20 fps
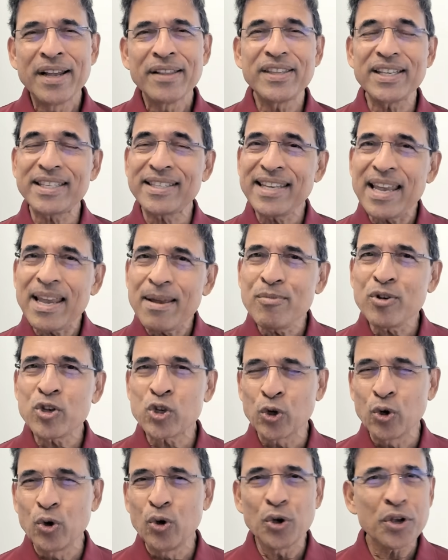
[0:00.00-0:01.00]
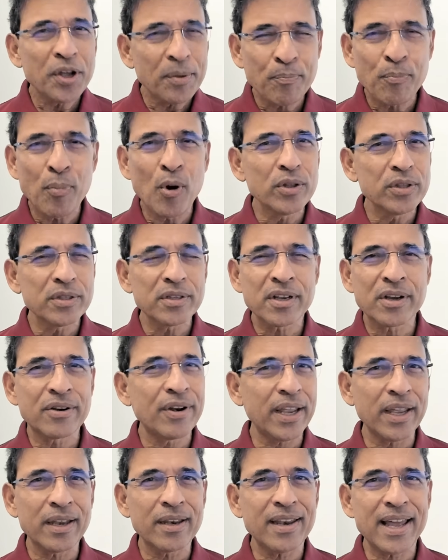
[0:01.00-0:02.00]
They seem to look upon
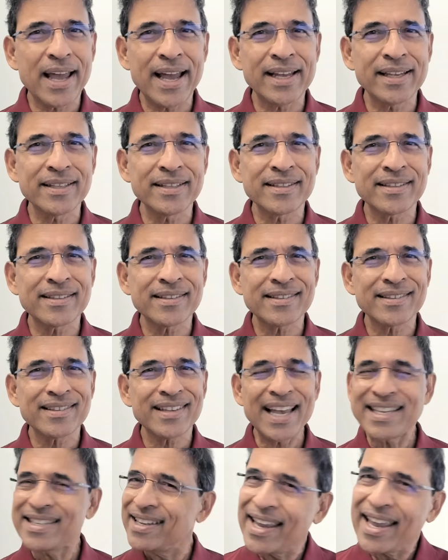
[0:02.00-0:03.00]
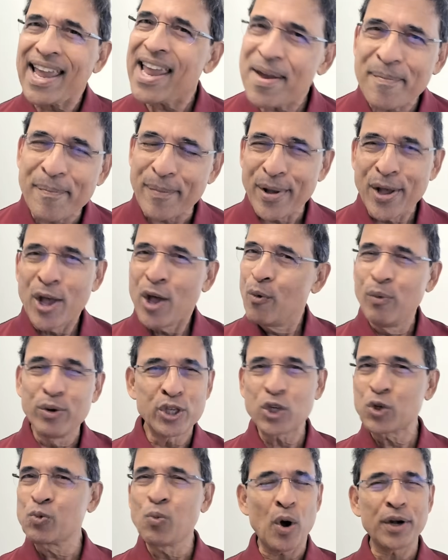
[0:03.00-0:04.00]
cricket as a game,
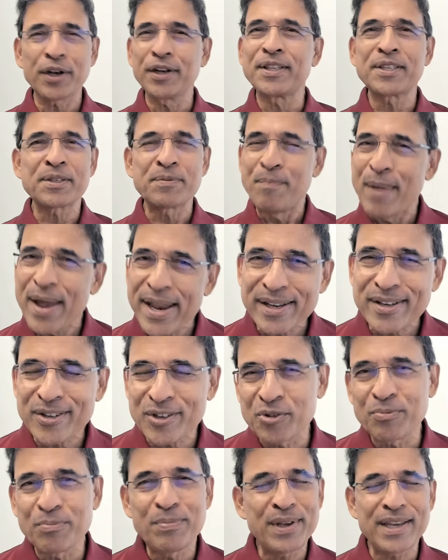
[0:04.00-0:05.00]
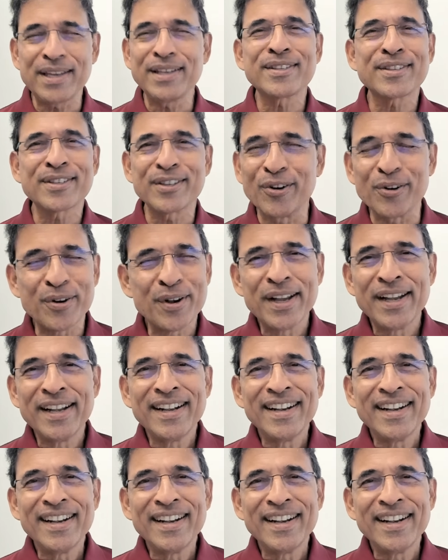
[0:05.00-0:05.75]
which is what it's meant to be. So